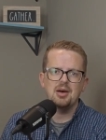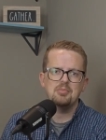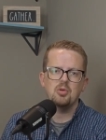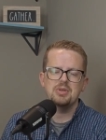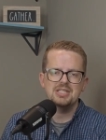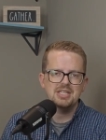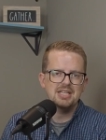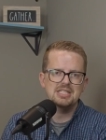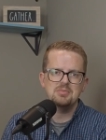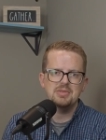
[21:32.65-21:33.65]
pull me aside
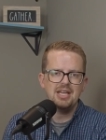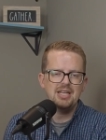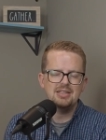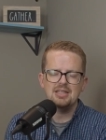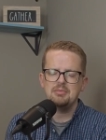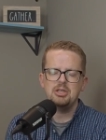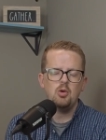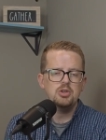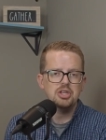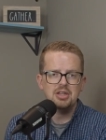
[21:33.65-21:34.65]
someday and let me know
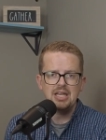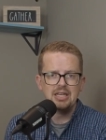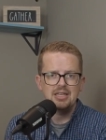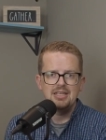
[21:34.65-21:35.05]
what you think.